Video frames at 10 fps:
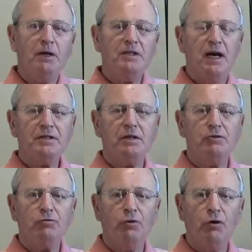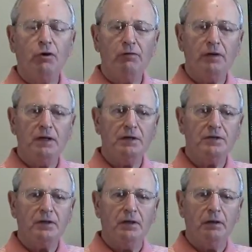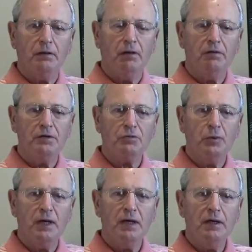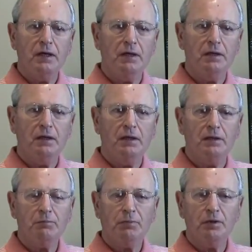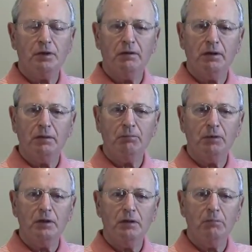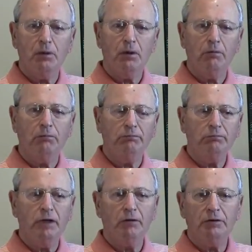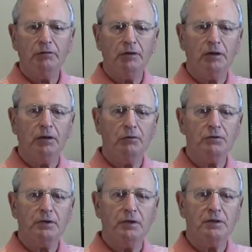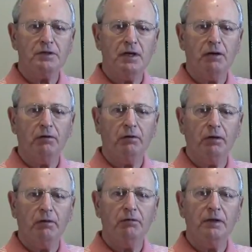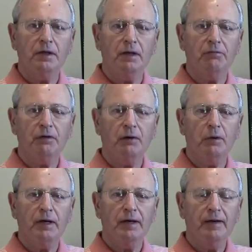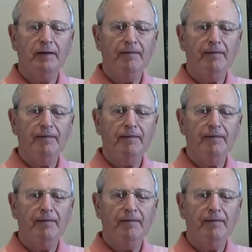much has control of his swing. He is pretty good at putting the ball relatively close to the center of the fairway,